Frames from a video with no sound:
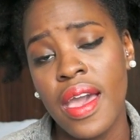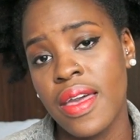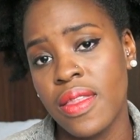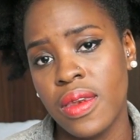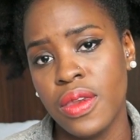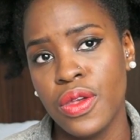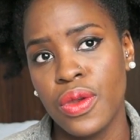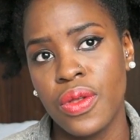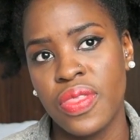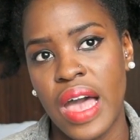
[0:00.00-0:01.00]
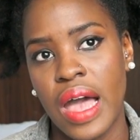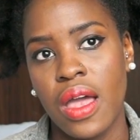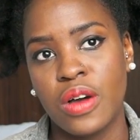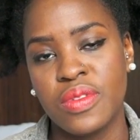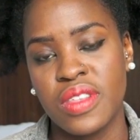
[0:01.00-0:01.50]
and you know, that
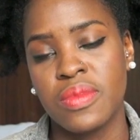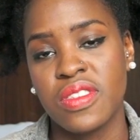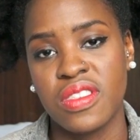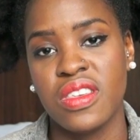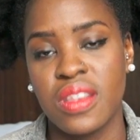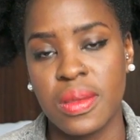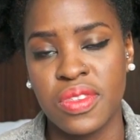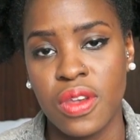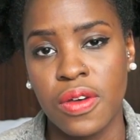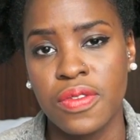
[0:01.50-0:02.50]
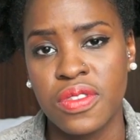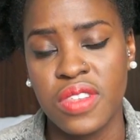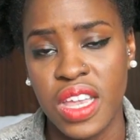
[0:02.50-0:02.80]
helps them to see themselves